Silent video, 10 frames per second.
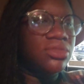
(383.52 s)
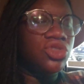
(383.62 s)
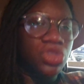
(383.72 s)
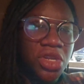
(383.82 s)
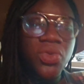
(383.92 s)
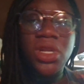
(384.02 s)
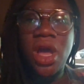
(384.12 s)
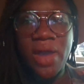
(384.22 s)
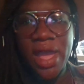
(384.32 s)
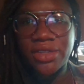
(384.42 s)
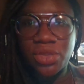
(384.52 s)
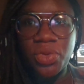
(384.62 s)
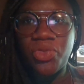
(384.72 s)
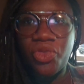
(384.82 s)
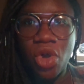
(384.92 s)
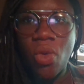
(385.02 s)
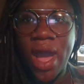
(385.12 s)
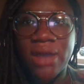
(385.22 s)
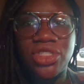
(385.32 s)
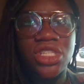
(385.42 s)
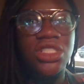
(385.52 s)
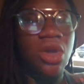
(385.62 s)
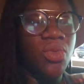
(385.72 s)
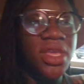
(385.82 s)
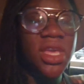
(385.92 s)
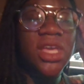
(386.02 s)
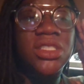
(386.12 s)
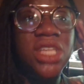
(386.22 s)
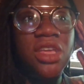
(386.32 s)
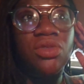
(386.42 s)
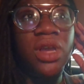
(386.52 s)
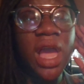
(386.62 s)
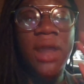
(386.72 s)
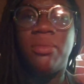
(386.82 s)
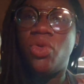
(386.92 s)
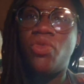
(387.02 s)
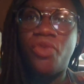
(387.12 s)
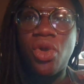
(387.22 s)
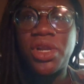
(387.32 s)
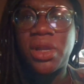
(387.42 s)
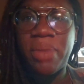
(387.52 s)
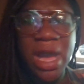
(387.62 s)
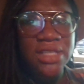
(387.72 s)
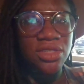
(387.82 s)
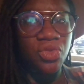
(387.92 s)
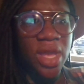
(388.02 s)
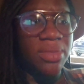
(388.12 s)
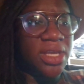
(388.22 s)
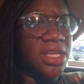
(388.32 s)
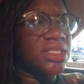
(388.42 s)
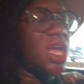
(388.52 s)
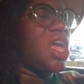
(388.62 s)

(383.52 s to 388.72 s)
treat with a long handle spoon for a while, just so we can continue to kind of move forward in a positive way, because